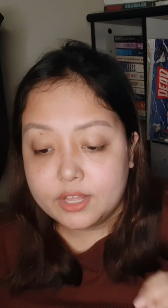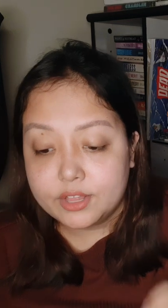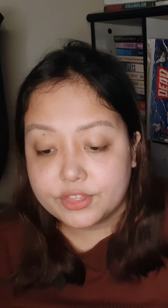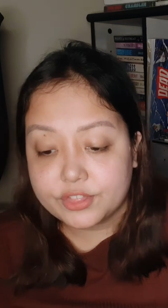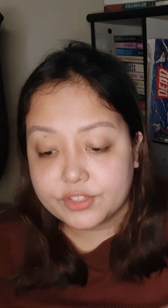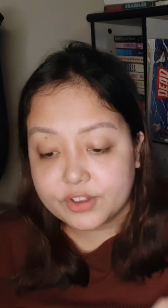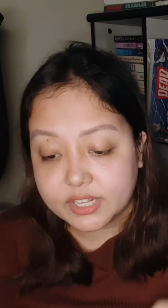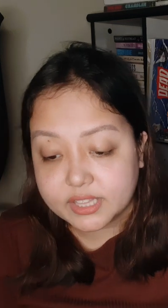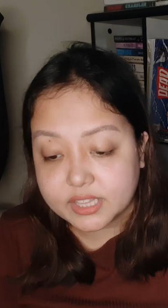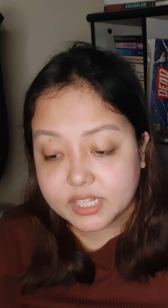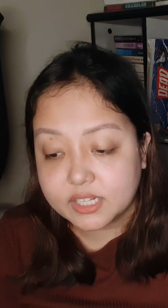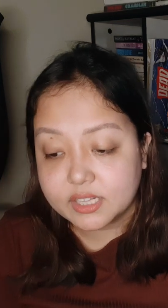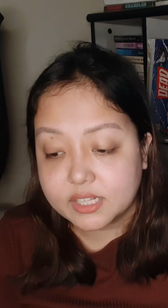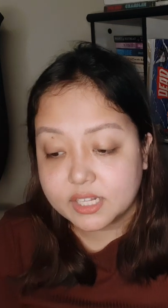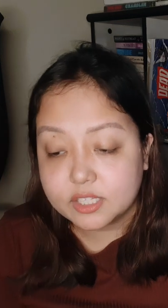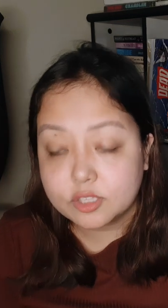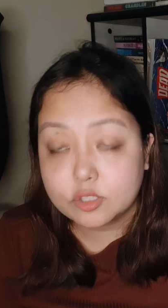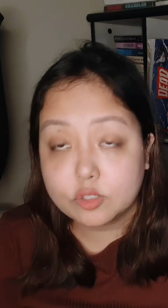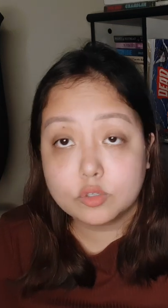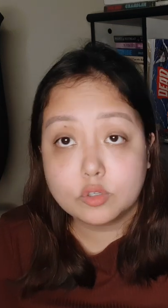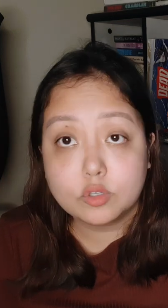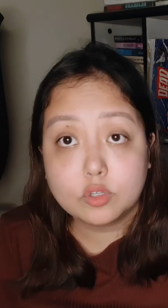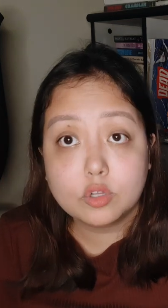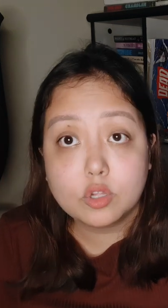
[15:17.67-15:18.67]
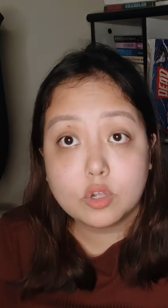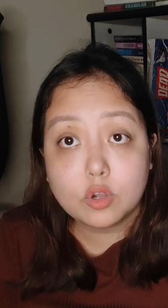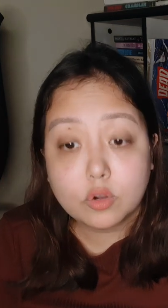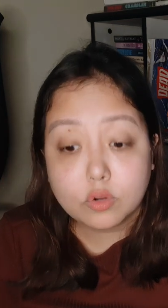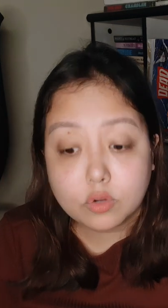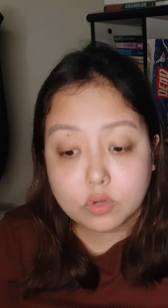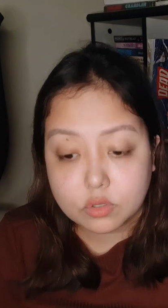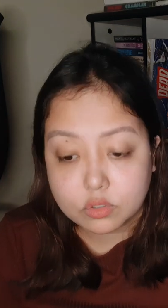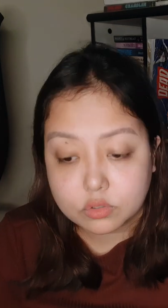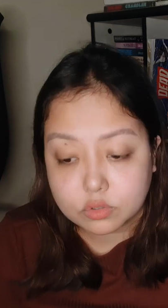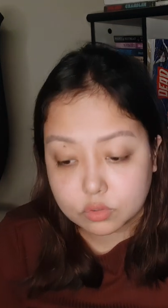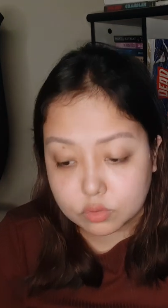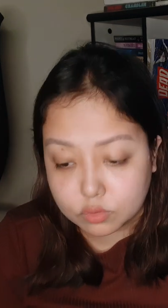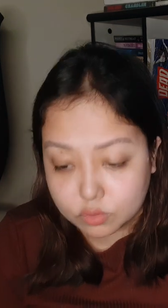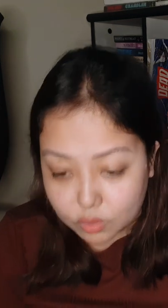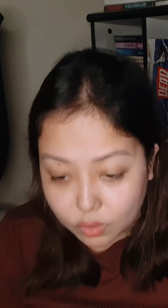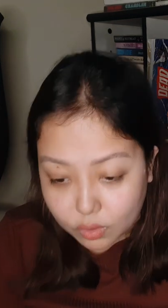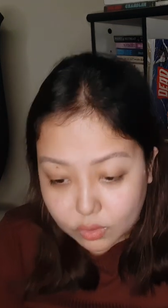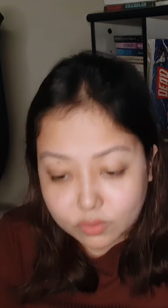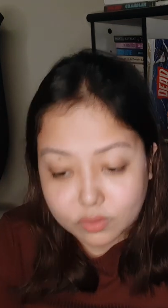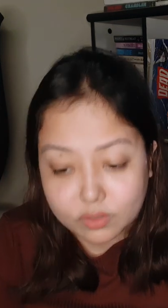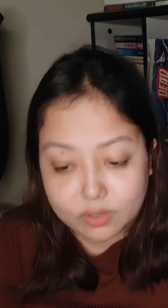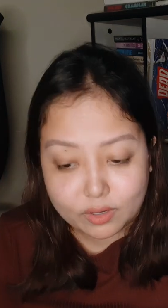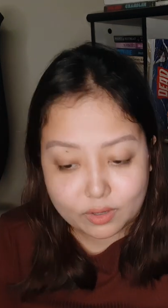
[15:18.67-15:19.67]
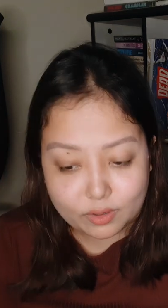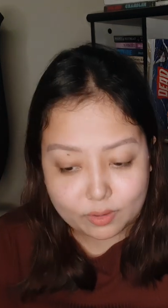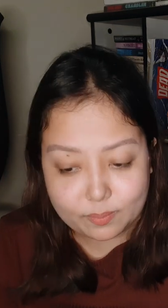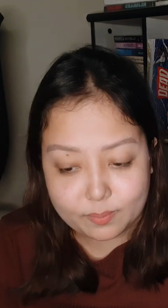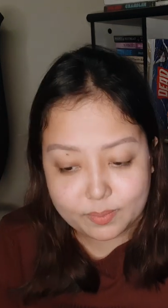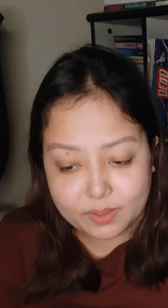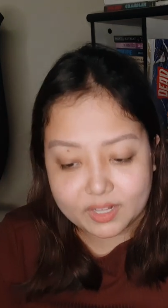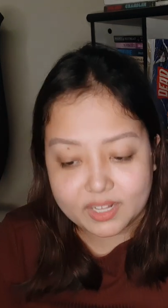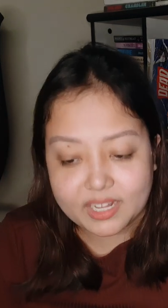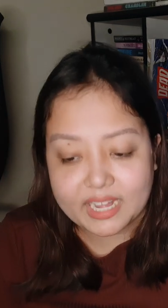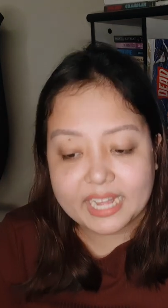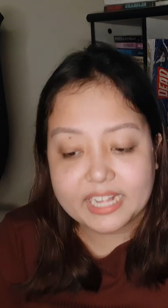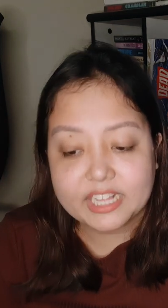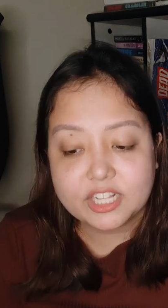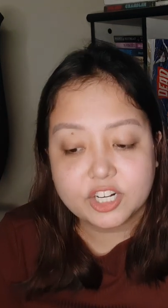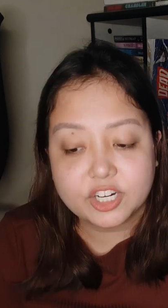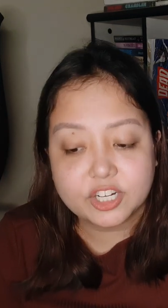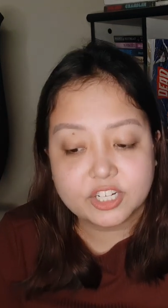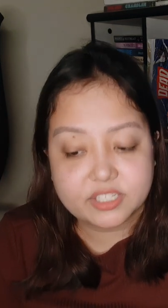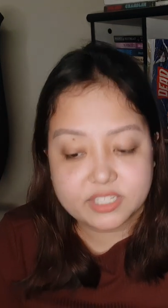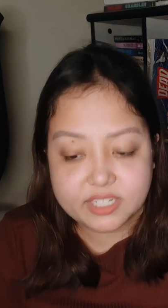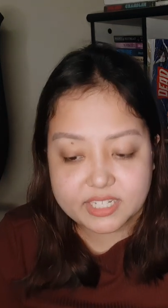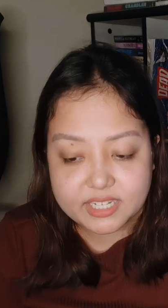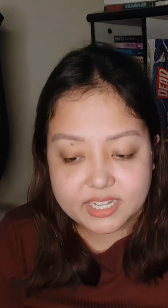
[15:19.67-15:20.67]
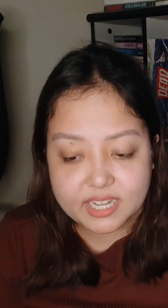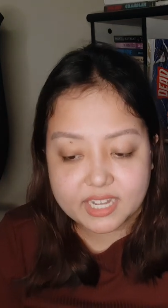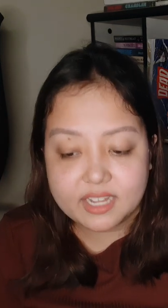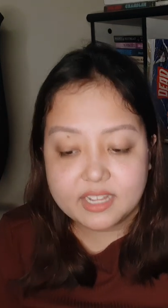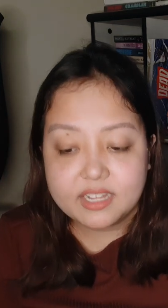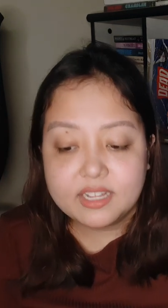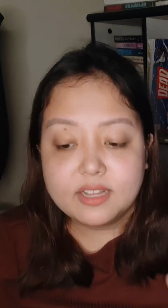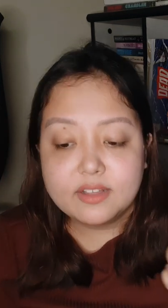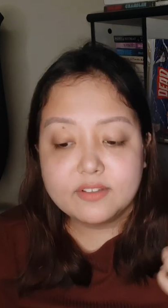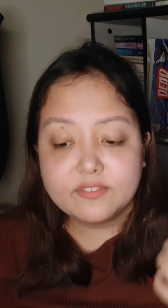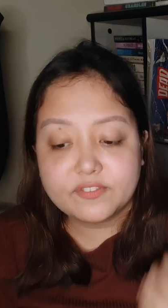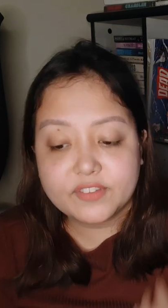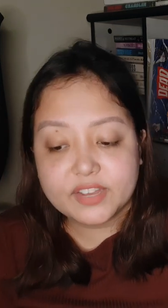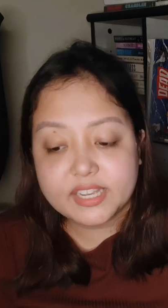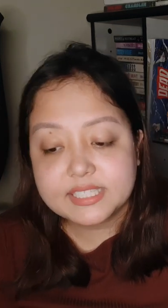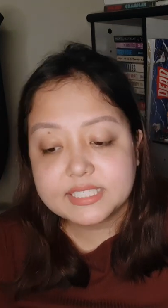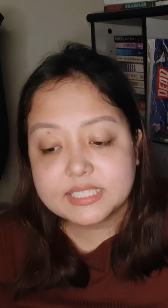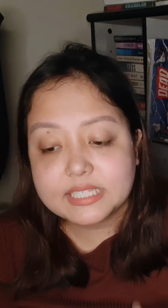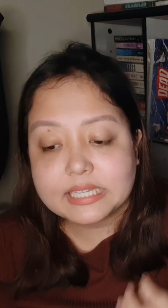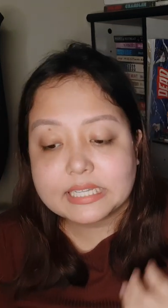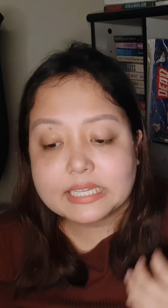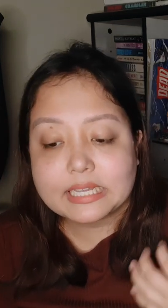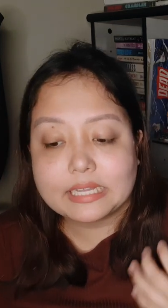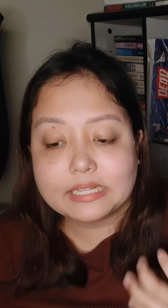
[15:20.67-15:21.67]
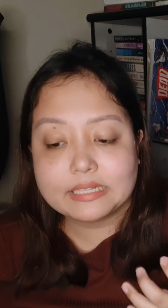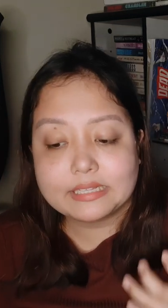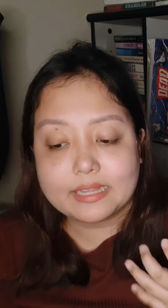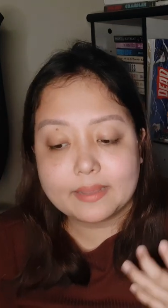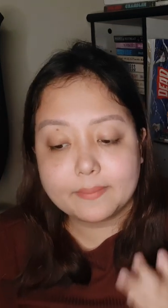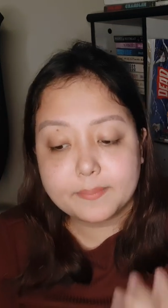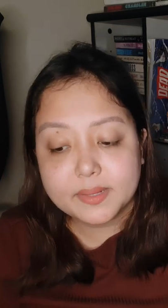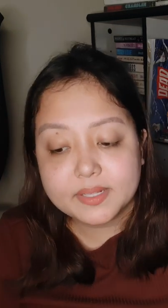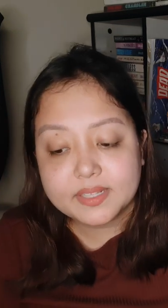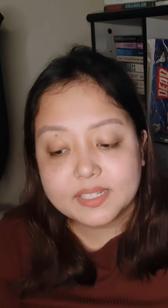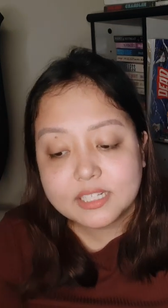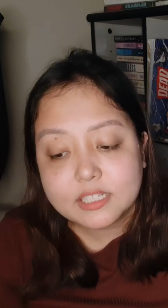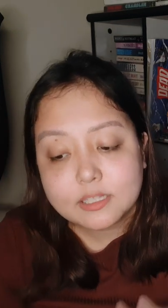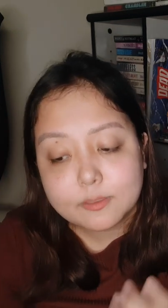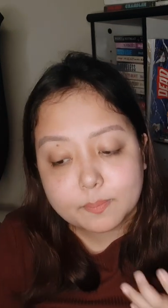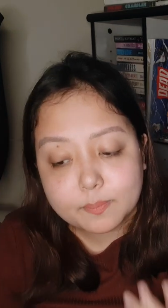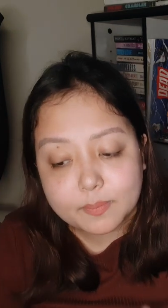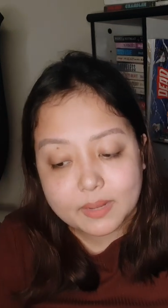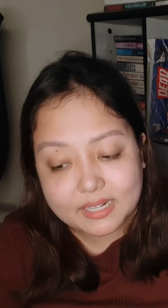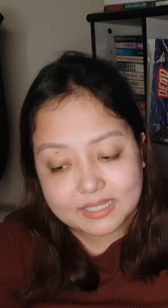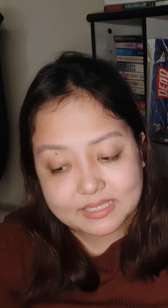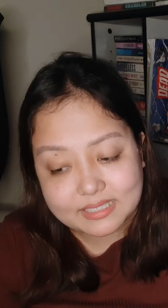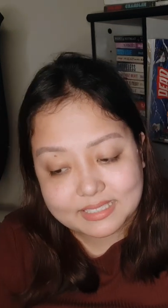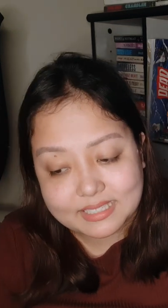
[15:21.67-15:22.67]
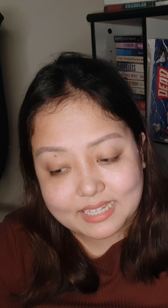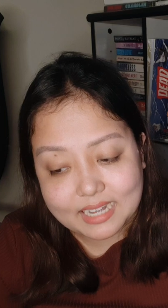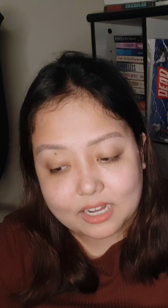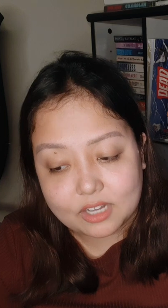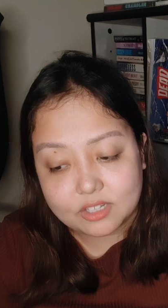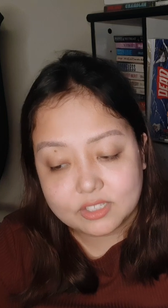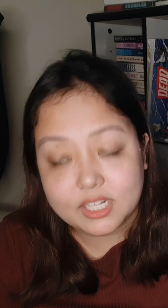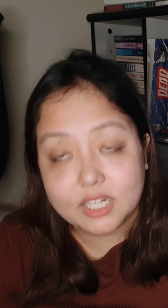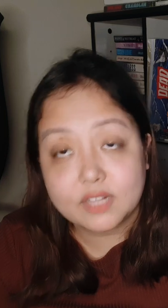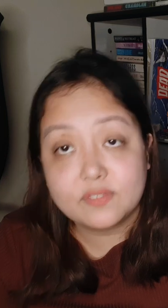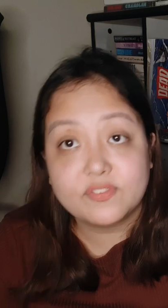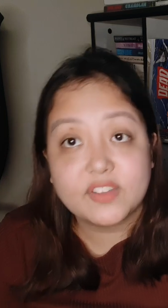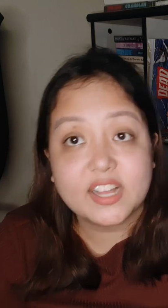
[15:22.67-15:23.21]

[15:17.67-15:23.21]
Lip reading: threatening to go global and Korea facing an imminent meltdown,